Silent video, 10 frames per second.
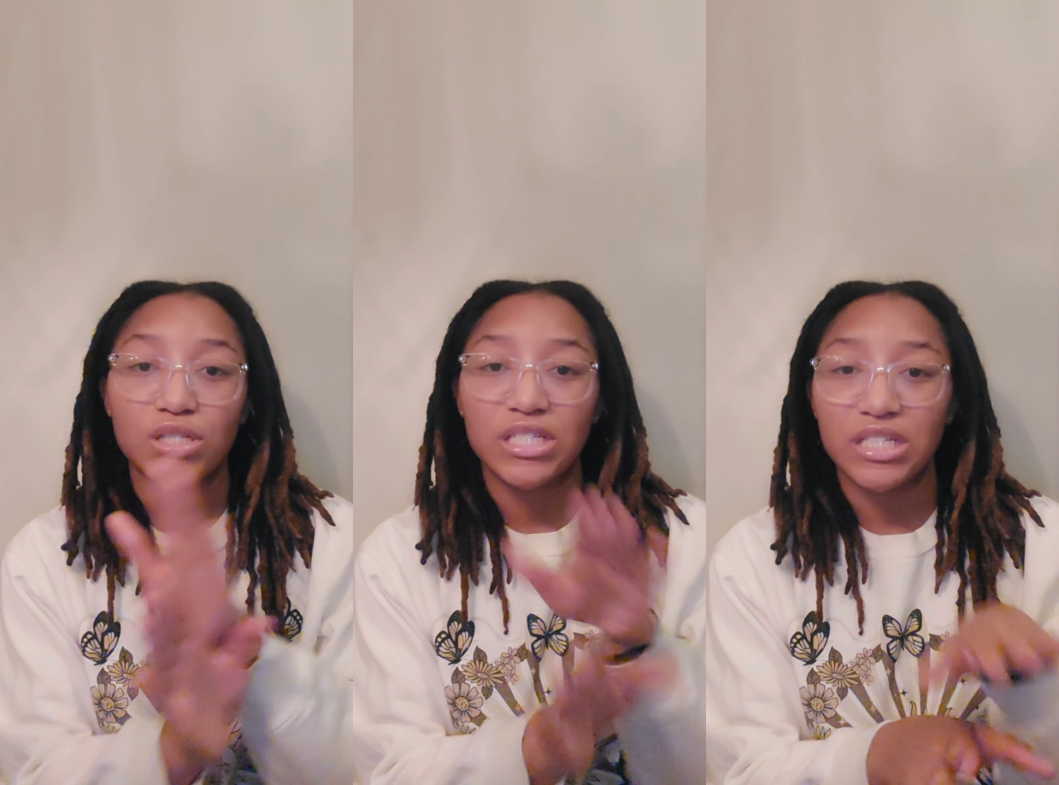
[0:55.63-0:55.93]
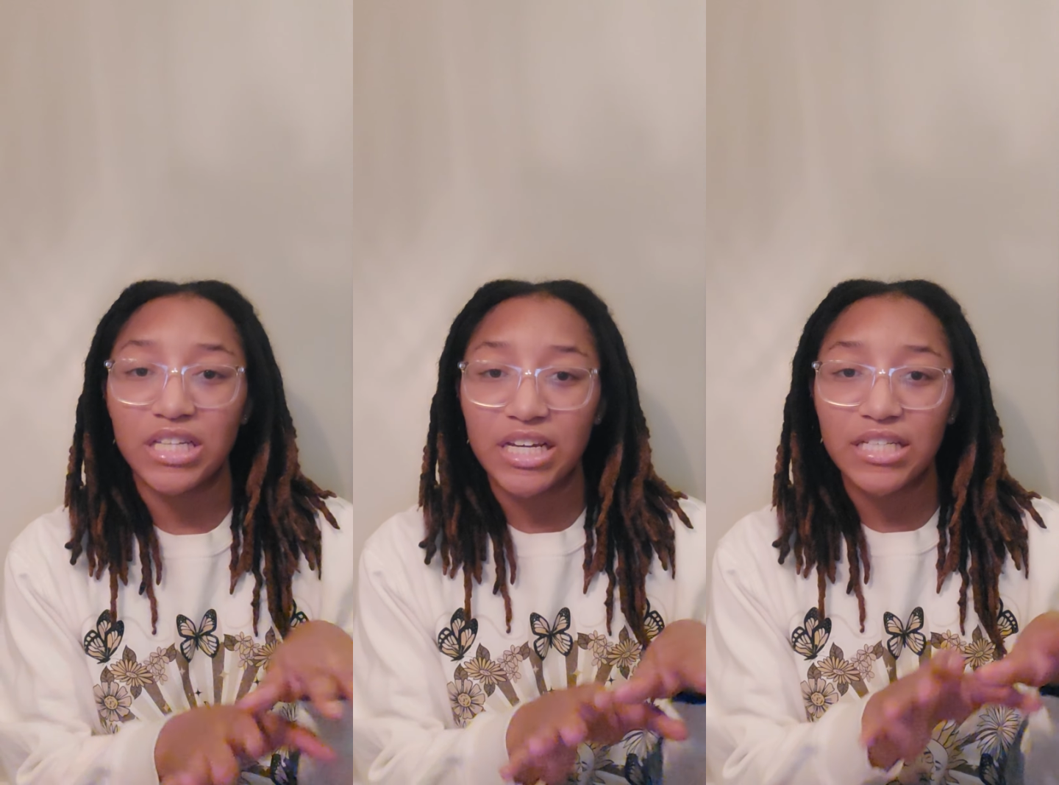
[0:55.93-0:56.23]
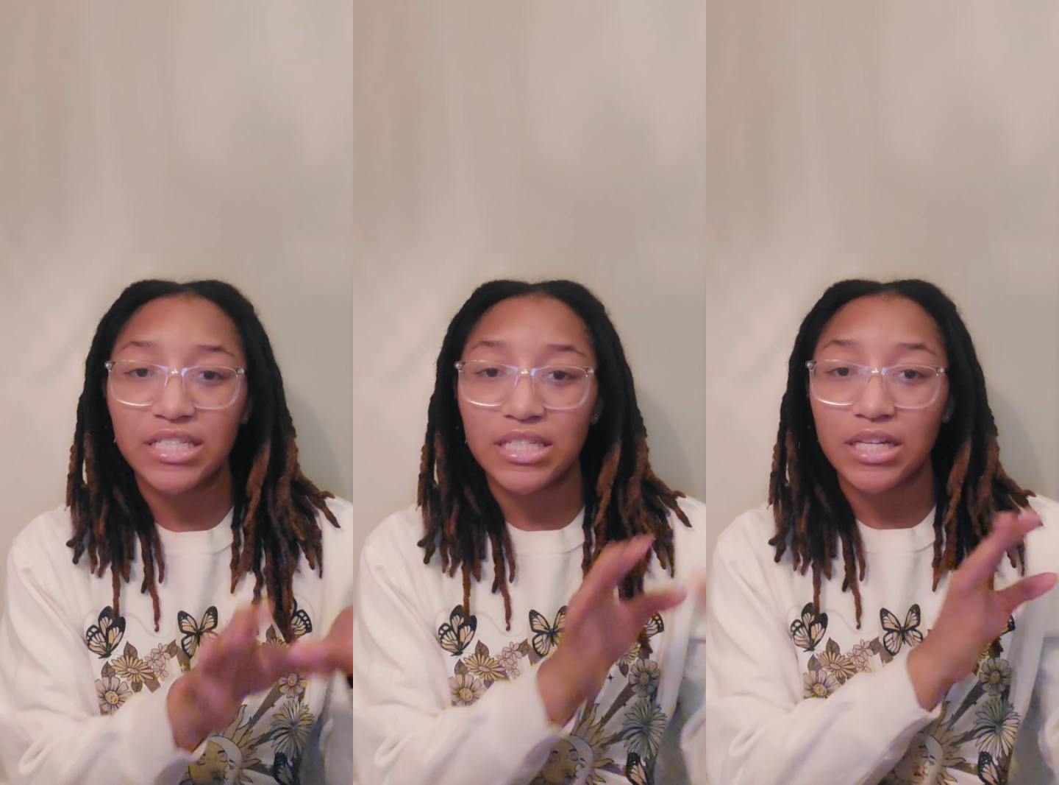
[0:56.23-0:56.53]

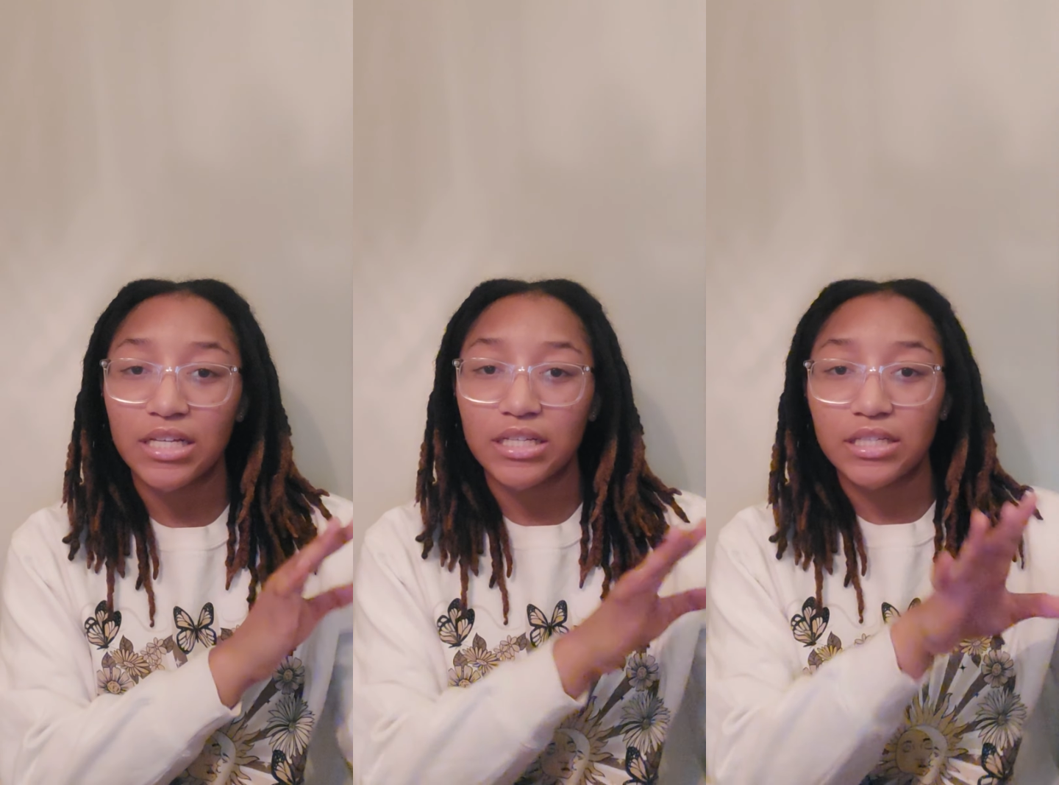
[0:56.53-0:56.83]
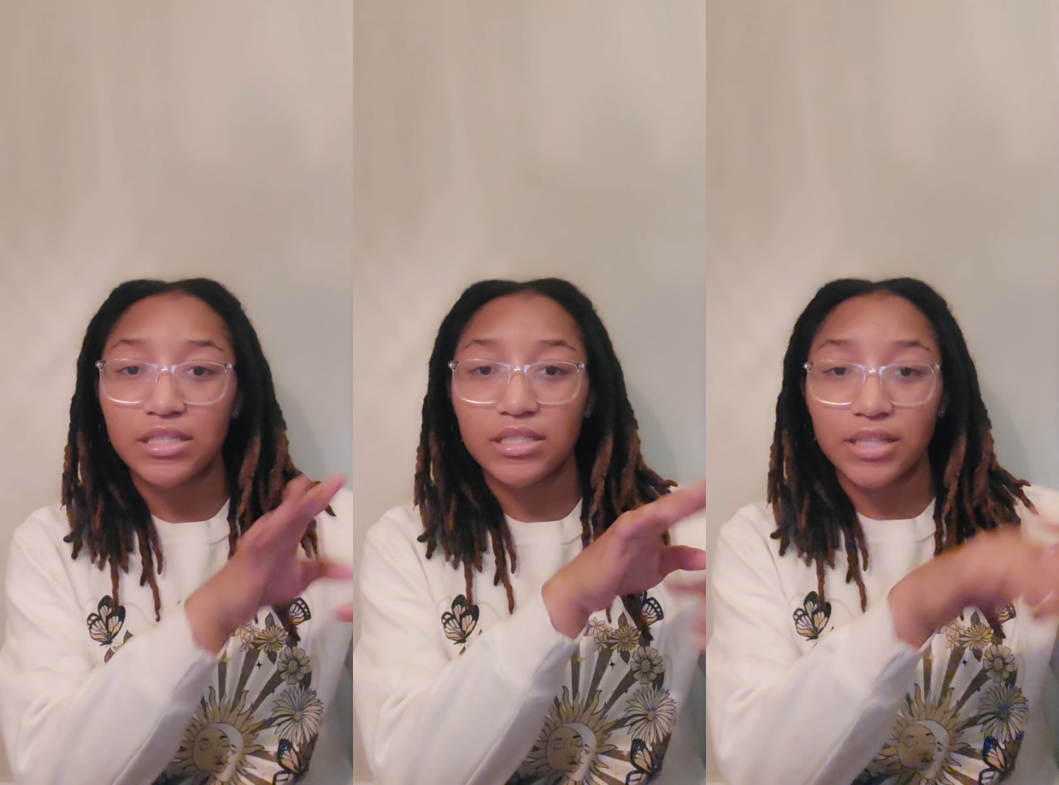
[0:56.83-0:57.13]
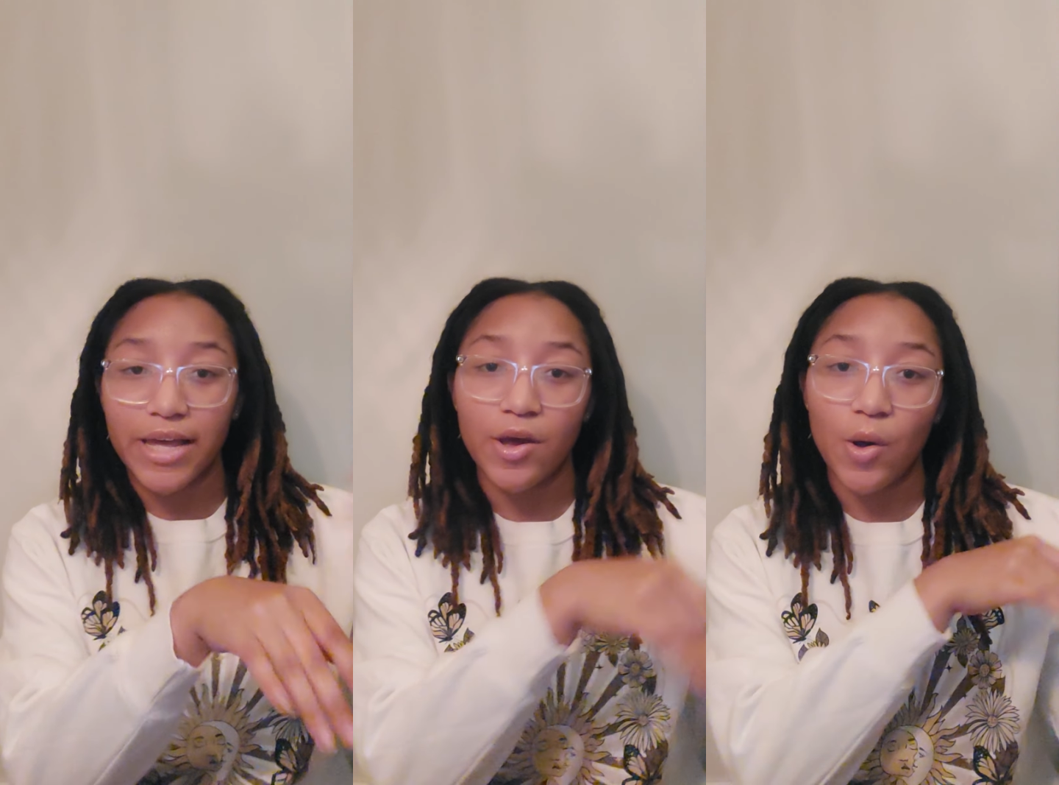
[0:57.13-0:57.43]
slits
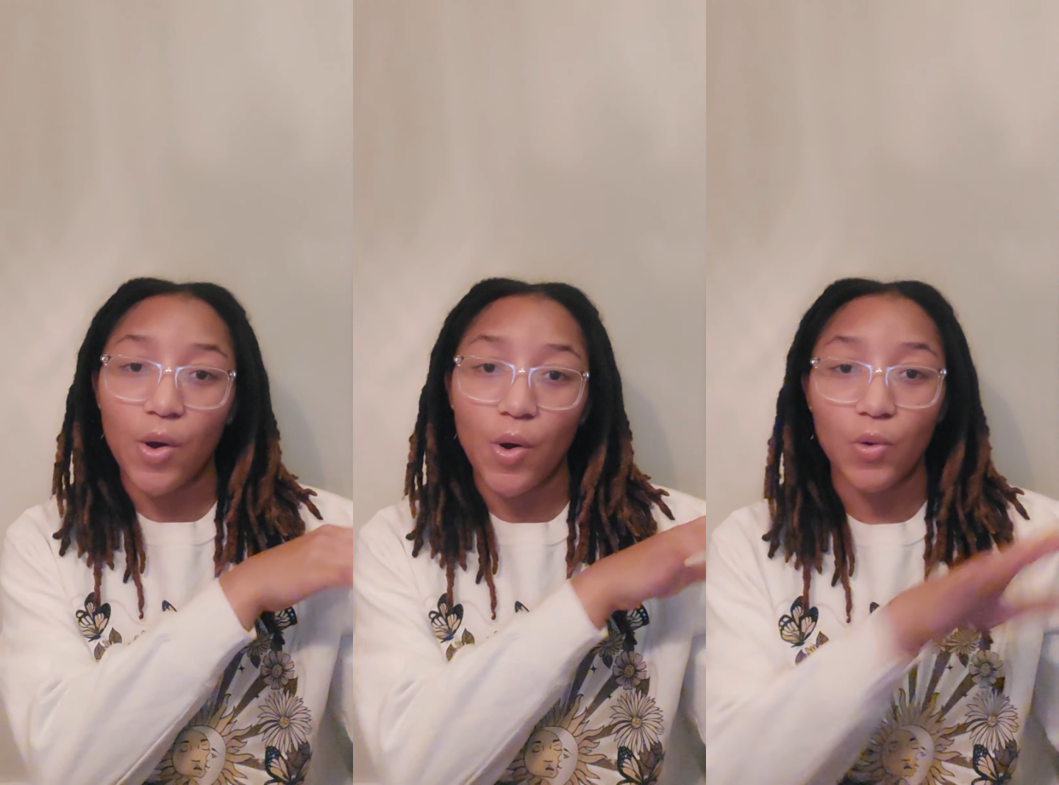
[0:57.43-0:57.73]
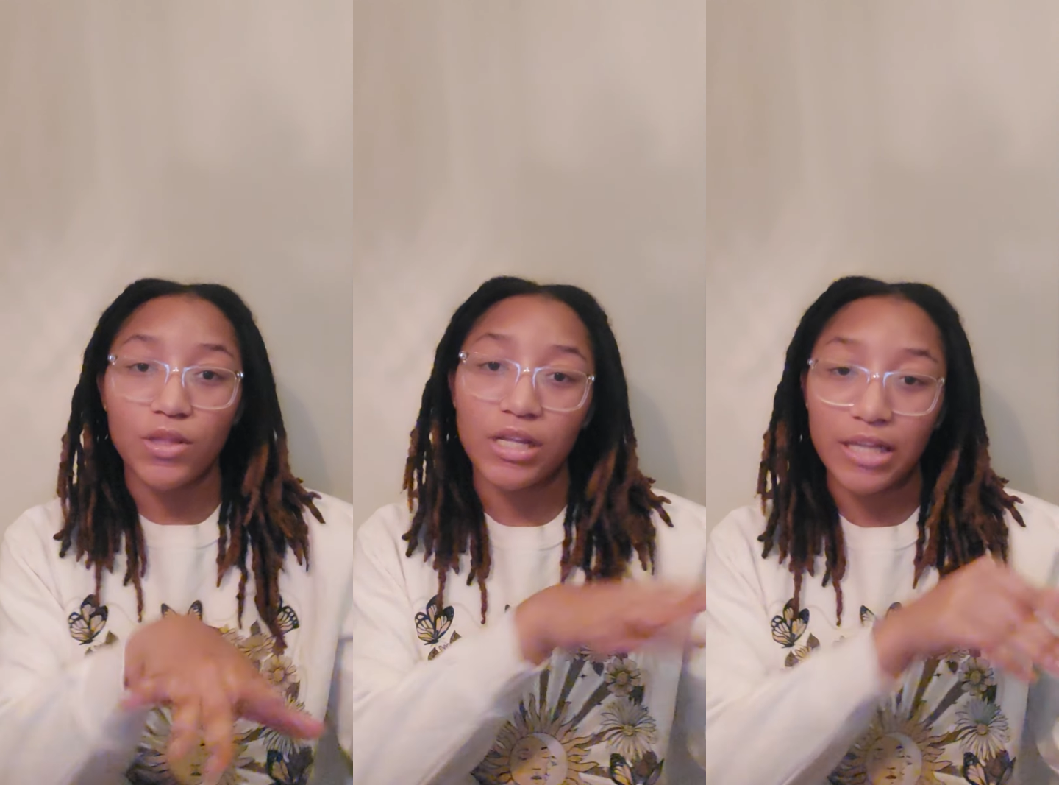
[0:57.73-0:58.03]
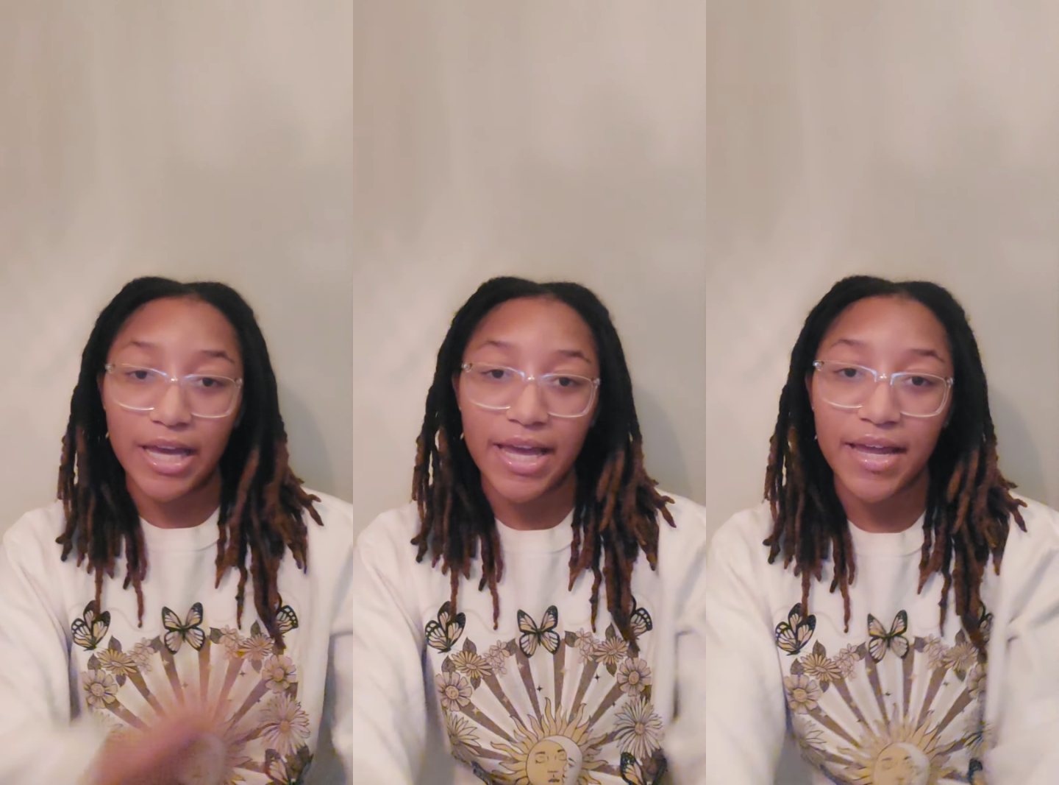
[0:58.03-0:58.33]
like on the
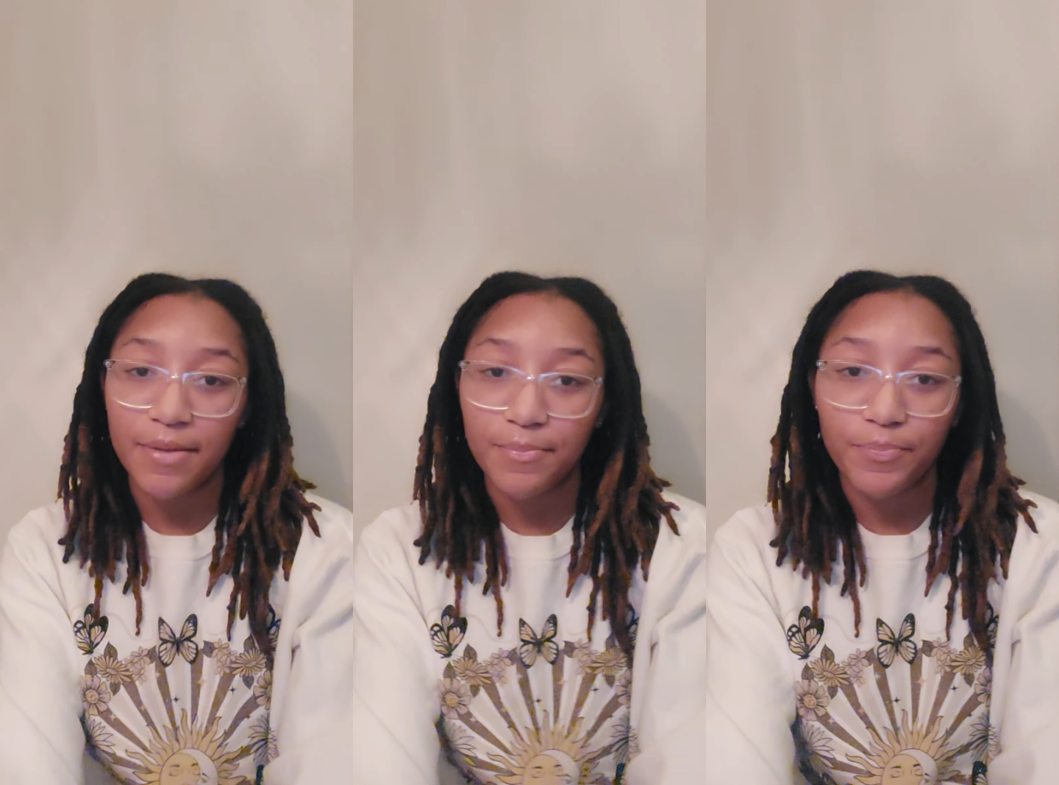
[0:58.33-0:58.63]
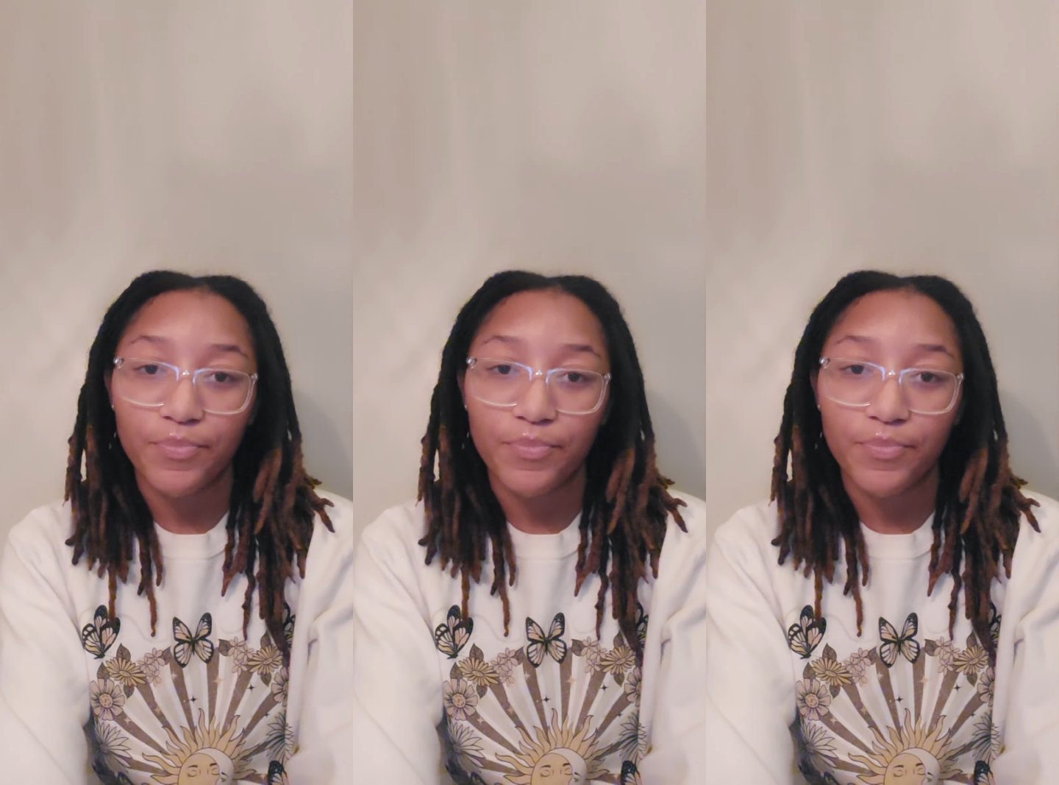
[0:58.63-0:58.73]
lead